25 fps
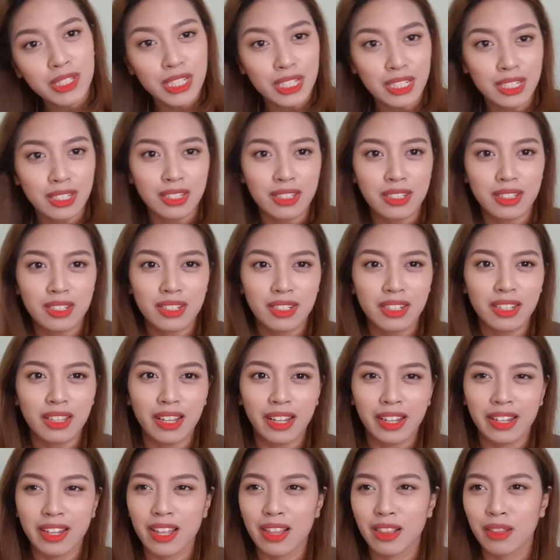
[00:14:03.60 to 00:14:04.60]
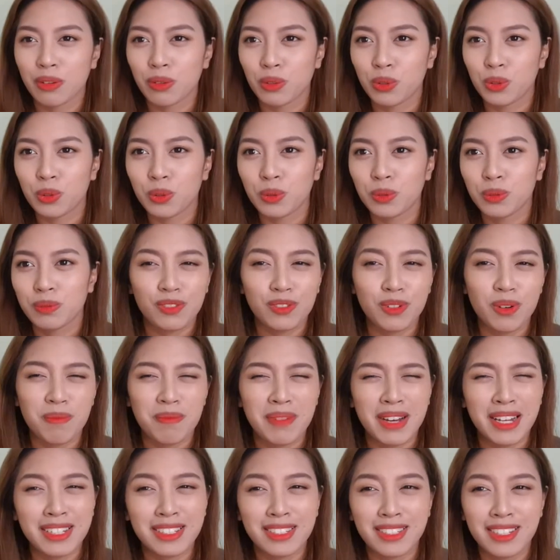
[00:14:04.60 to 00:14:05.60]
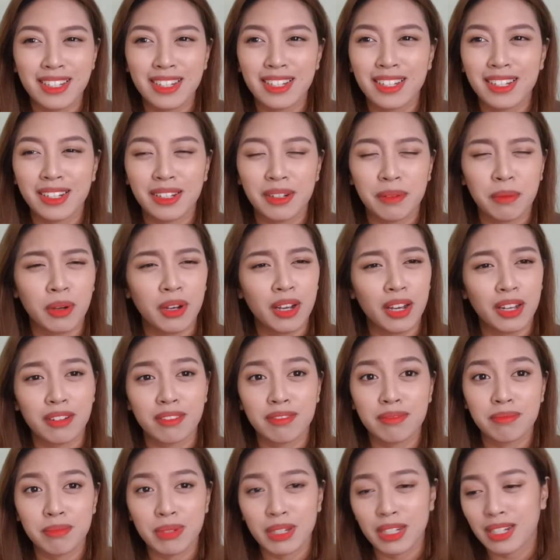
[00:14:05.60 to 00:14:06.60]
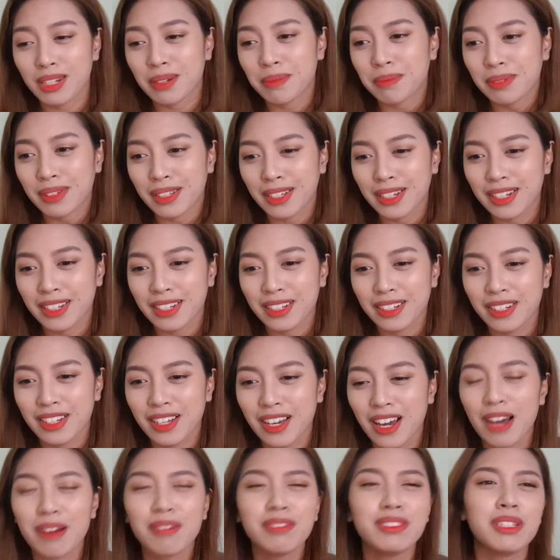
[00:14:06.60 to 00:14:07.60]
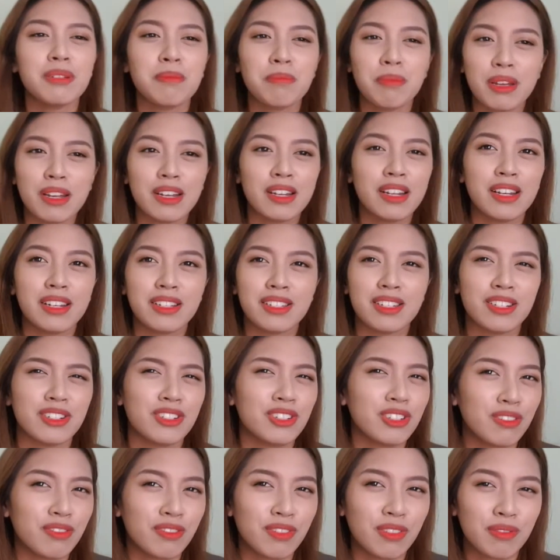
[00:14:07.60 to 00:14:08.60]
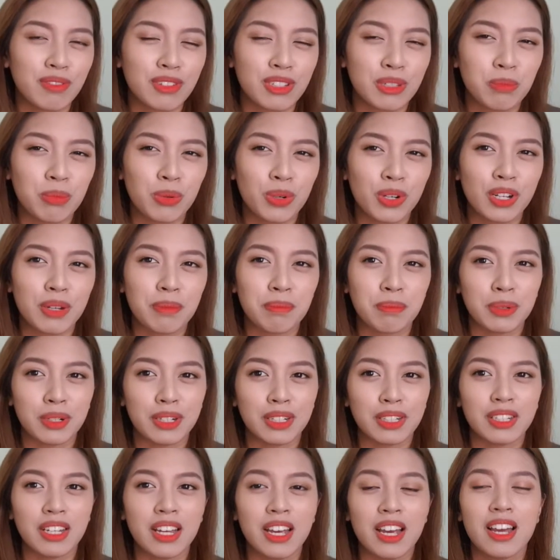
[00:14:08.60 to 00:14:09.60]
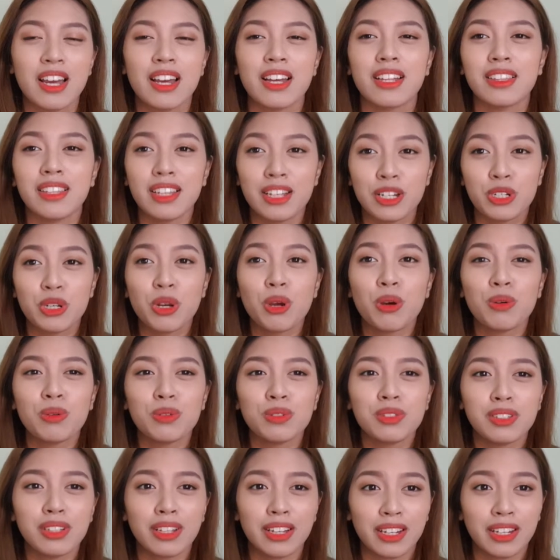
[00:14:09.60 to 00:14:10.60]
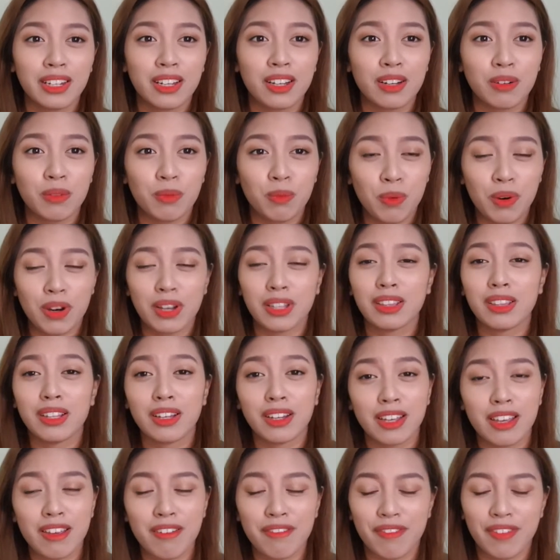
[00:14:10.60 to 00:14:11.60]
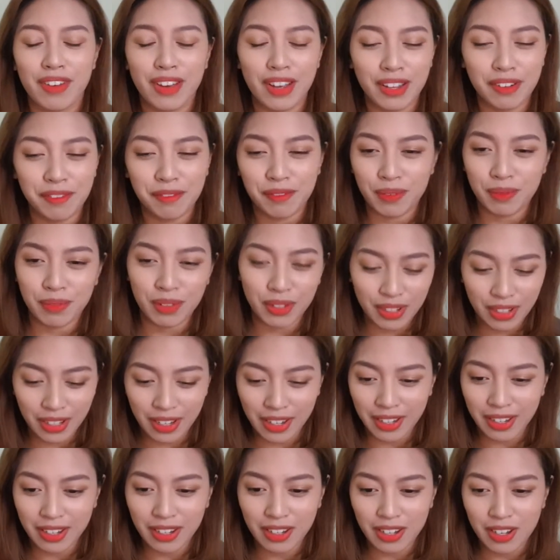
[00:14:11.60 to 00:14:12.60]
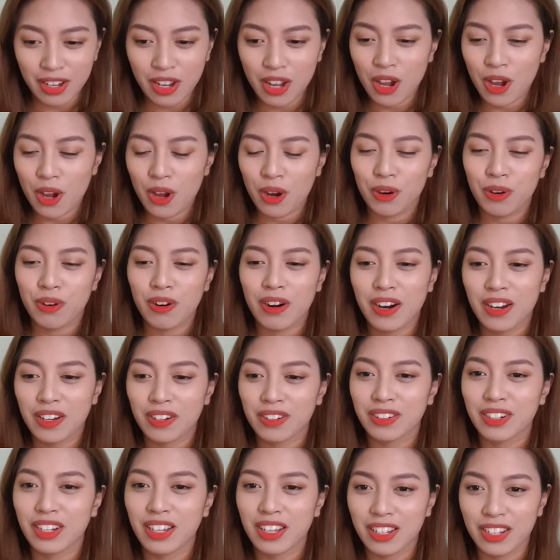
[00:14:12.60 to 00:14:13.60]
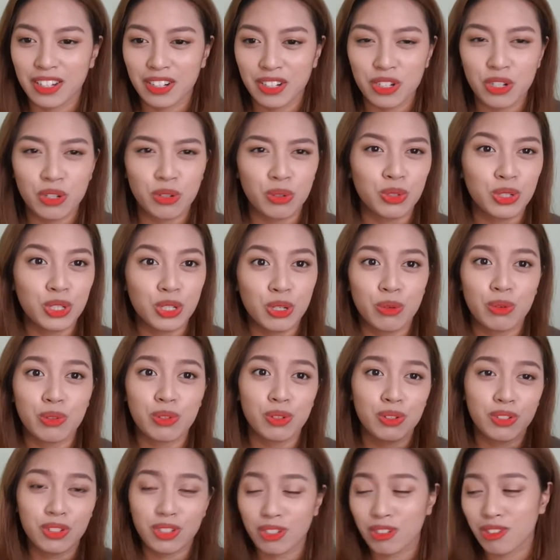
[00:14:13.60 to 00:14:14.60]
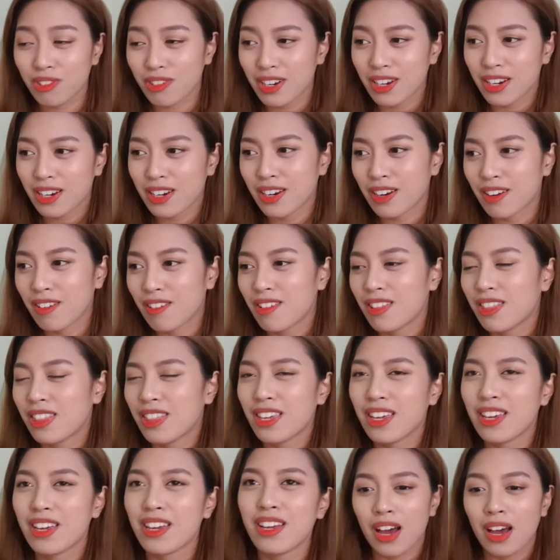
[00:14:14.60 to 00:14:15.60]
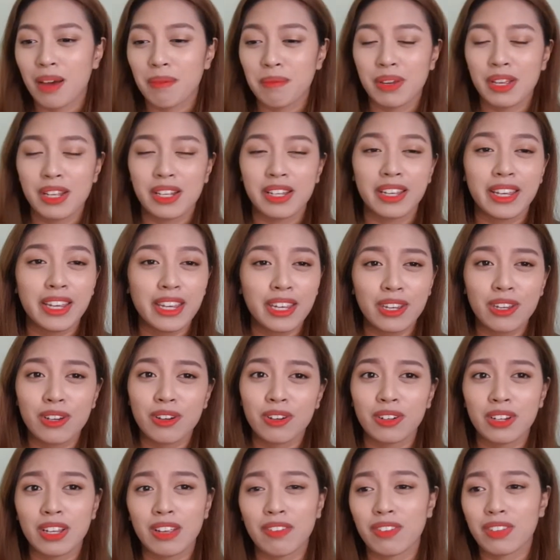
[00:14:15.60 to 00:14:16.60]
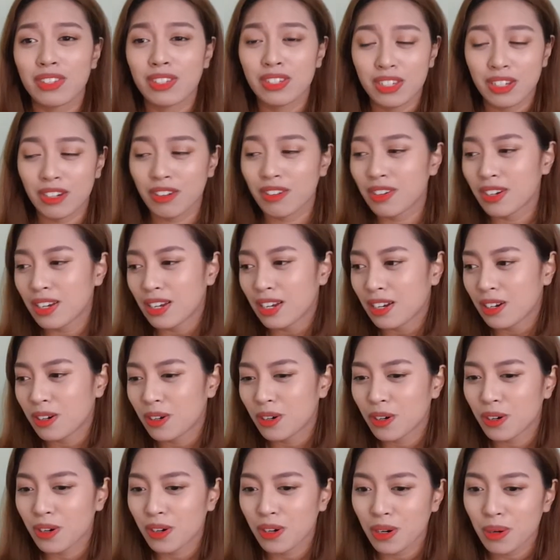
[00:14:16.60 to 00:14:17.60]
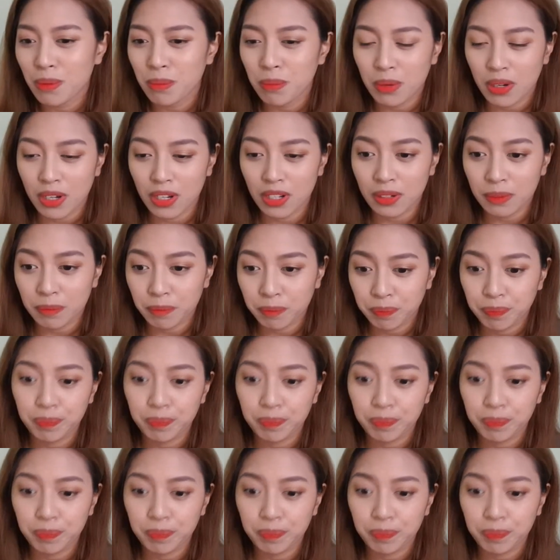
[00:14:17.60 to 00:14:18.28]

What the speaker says: just did like a little romantic kind of pickup line. I wasn't paying attention from this point, but they chose like one lucky fan from the like crowd, and you know, she was on screen and everything. I mean, Kihyun even serenaded her, but